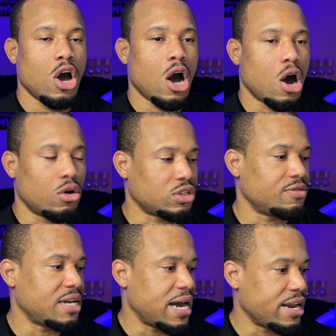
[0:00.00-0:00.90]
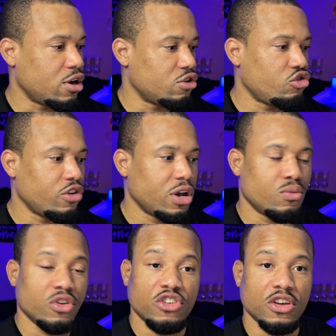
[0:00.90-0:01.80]
out of 900,
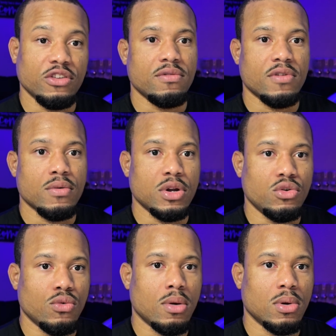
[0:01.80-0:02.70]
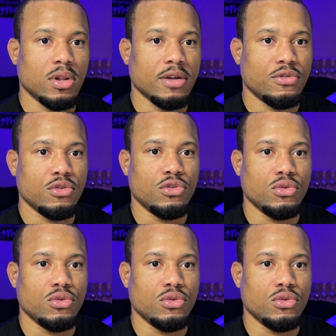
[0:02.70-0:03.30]
which is very doable if you do